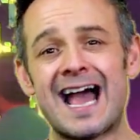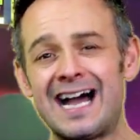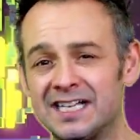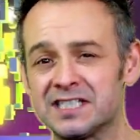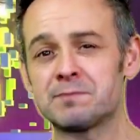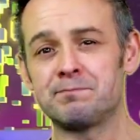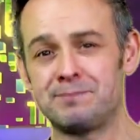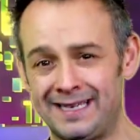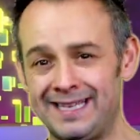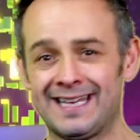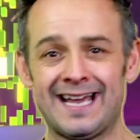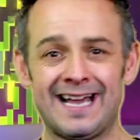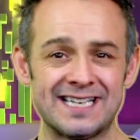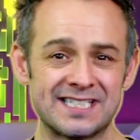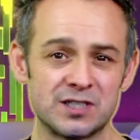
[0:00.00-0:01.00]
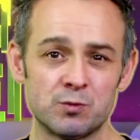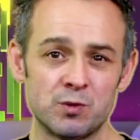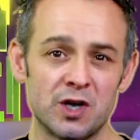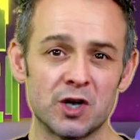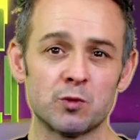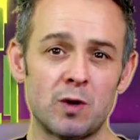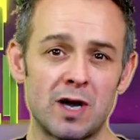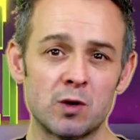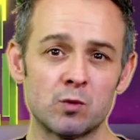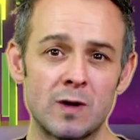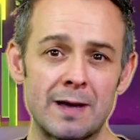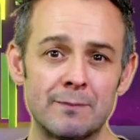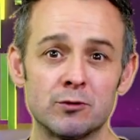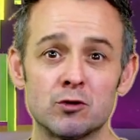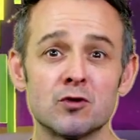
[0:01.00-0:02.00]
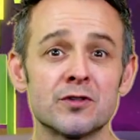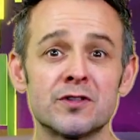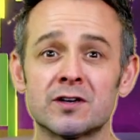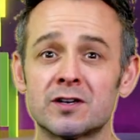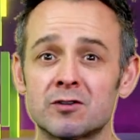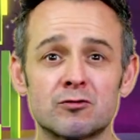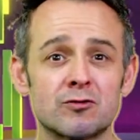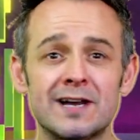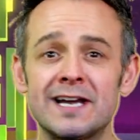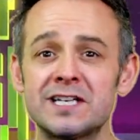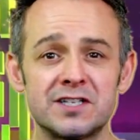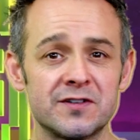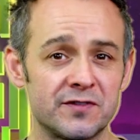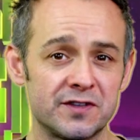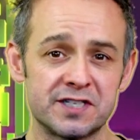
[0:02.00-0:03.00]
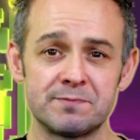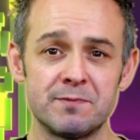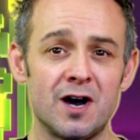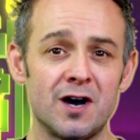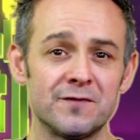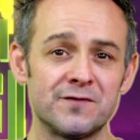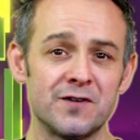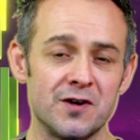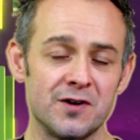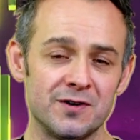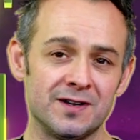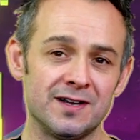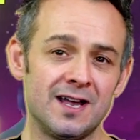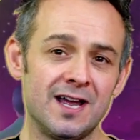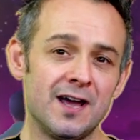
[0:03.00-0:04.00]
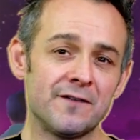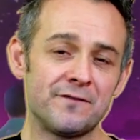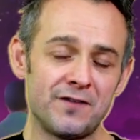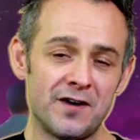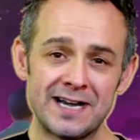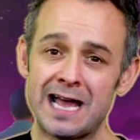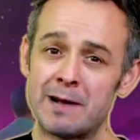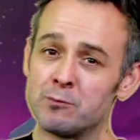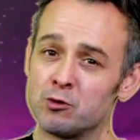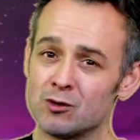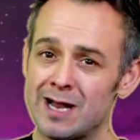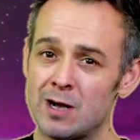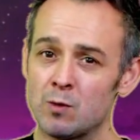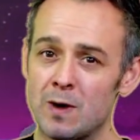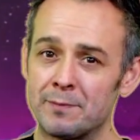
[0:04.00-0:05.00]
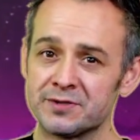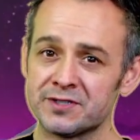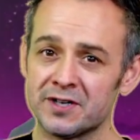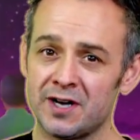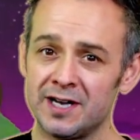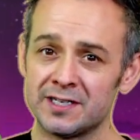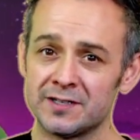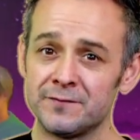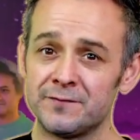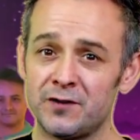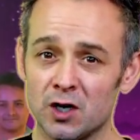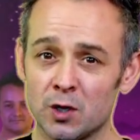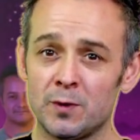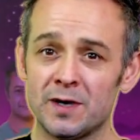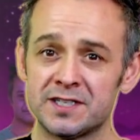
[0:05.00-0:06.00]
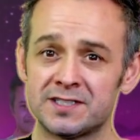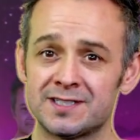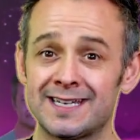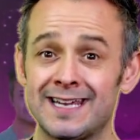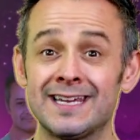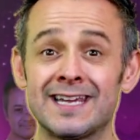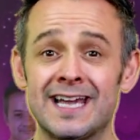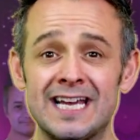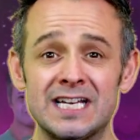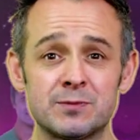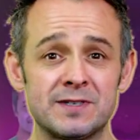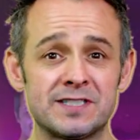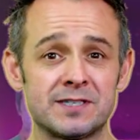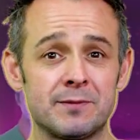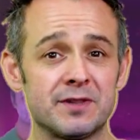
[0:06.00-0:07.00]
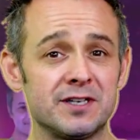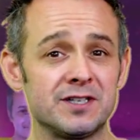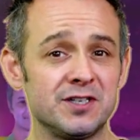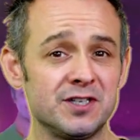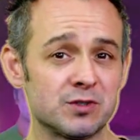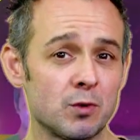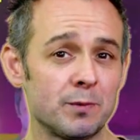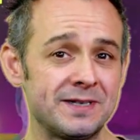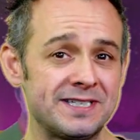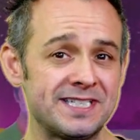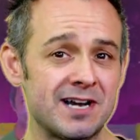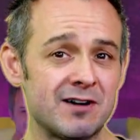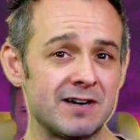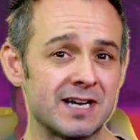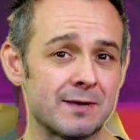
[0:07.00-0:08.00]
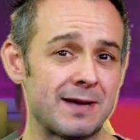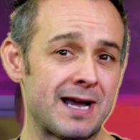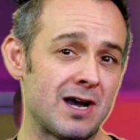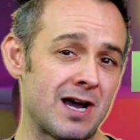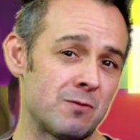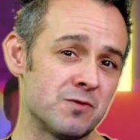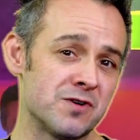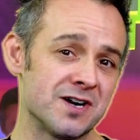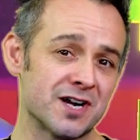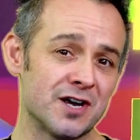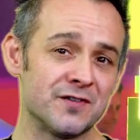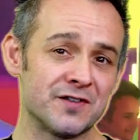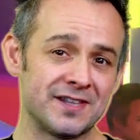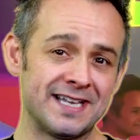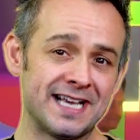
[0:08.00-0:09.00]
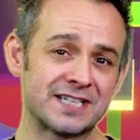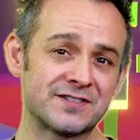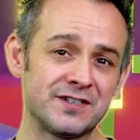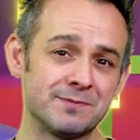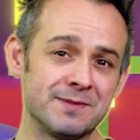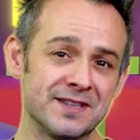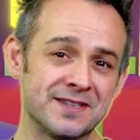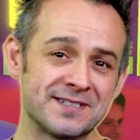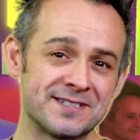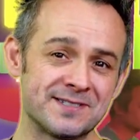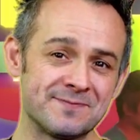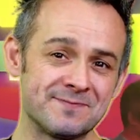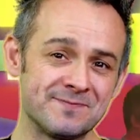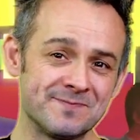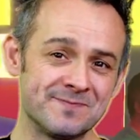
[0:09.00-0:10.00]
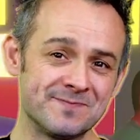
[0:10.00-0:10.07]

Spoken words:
as big as the World Wide Web or the creation of the smartphone. Find out more on our website and follow us to engage with some of the news we'll be sharing about our work over the next few months.